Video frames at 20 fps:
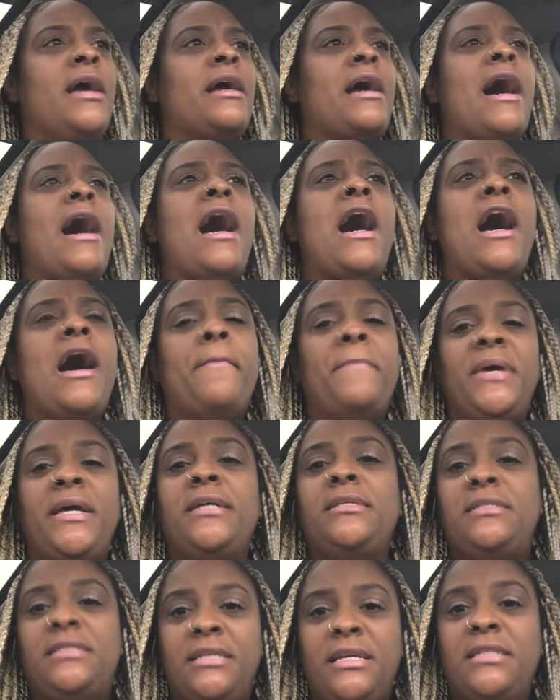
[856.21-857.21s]

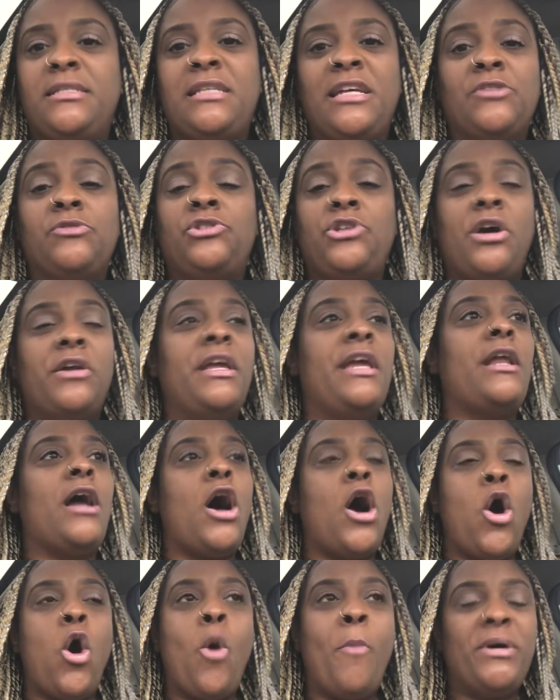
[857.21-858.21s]
Common sense. That's what y'all need,
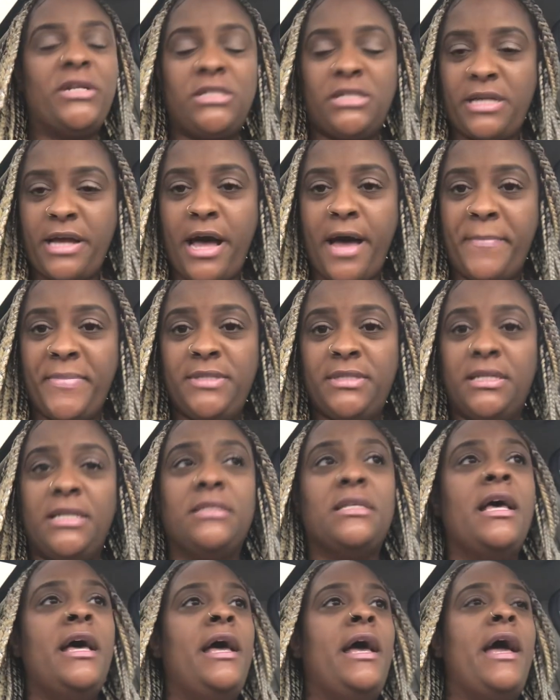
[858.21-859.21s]
a whole bunch of common
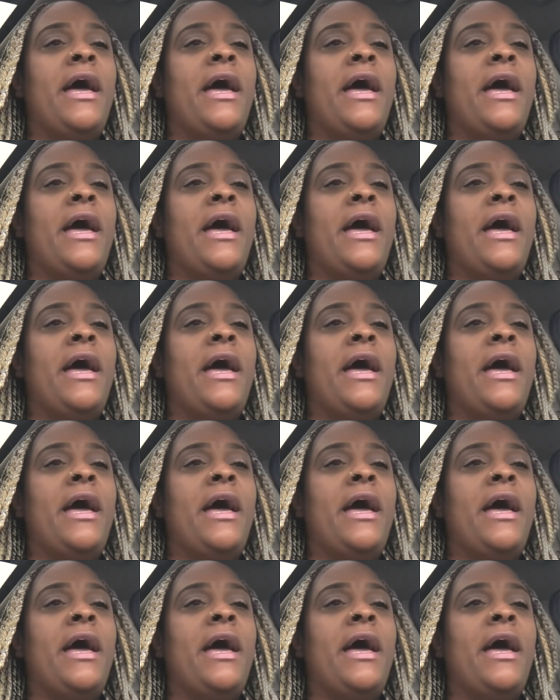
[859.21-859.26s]
sense.